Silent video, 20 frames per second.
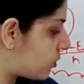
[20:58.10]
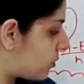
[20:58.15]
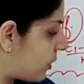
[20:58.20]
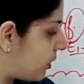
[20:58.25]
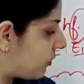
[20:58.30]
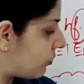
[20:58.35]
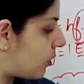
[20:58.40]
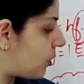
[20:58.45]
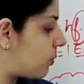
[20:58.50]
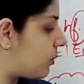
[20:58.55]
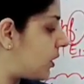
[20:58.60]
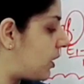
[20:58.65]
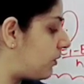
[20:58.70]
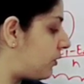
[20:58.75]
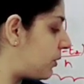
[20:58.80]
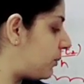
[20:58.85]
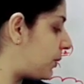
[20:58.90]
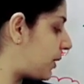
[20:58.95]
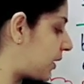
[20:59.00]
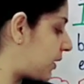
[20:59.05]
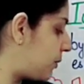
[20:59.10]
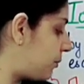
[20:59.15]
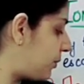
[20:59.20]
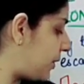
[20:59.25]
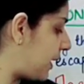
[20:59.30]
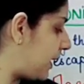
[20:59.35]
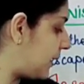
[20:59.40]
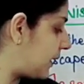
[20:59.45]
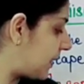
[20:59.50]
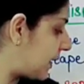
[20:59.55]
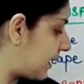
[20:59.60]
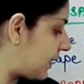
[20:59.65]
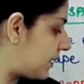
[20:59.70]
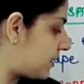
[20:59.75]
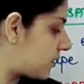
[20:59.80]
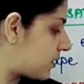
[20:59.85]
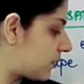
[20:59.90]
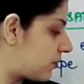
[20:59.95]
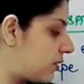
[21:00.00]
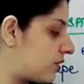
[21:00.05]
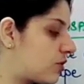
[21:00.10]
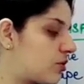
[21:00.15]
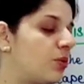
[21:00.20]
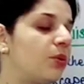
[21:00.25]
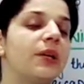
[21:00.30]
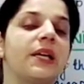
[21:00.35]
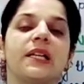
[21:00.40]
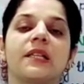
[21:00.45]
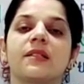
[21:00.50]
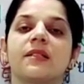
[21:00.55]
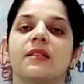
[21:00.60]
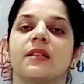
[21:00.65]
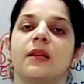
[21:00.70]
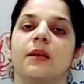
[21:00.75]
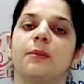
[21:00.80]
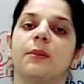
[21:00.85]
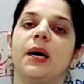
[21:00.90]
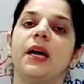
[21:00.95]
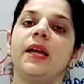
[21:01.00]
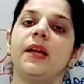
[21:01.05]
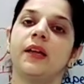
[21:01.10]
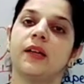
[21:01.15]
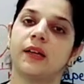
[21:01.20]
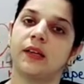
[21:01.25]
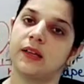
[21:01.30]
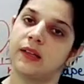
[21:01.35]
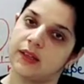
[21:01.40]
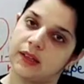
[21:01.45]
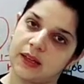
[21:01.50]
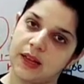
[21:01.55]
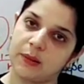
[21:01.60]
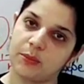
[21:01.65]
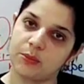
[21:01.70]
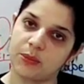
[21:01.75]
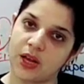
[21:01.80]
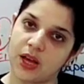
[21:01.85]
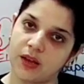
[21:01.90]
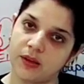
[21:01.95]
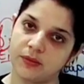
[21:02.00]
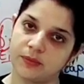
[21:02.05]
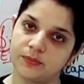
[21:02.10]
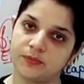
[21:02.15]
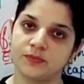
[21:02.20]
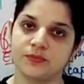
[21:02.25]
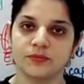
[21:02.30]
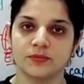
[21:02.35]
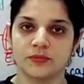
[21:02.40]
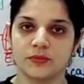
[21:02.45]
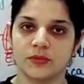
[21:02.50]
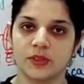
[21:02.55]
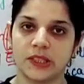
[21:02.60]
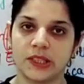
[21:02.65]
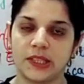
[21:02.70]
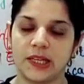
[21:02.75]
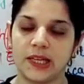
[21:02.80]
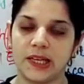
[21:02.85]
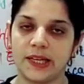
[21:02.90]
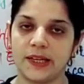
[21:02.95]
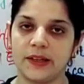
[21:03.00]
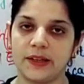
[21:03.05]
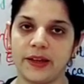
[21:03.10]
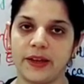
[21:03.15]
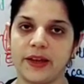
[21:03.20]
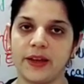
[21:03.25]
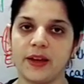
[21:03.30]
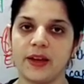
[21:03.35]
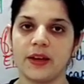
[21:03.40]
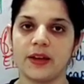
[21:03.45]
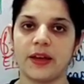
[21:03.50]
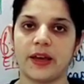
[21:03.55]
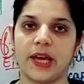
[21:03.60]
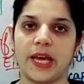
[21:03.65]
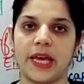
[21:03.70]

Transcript: so my formula will become delta E is equals to Hc by lambda. Clear hai?